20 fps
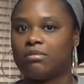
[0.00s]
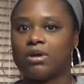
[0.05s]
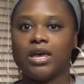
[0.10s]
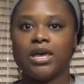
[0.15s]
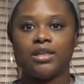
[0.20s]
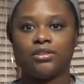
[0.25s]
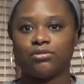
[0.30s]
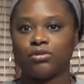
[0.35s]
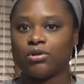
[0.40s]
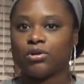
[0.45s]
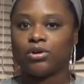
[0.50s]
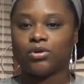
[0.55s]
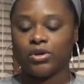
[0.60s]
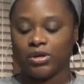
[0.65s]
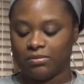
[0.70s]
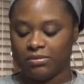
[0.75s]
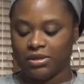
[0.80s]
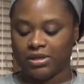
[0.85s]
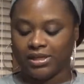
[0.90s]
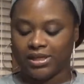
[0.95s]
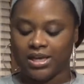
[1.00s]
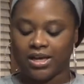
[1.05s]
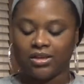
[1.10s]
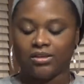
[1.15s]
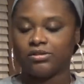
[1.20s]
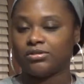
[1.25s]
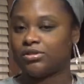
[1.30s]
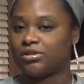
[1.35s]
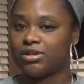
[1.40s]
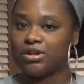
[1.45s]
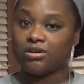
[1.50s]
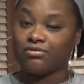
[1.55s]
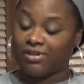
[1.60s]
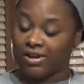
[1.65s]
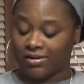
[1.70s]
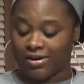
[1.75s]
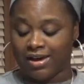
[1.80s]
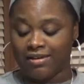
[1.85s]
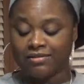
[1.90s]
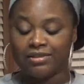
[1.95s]
and throw a quick meal together, you know, if I
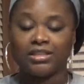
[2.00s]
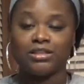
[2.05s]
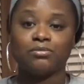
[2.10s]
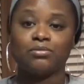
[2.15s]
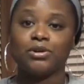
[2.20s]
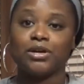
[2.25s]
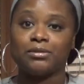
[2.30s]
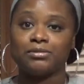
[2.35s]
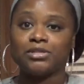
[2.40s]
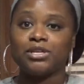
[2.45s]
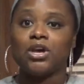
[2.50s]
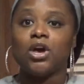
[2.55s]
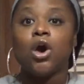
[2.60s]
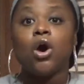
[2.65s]
don't have anything prepped.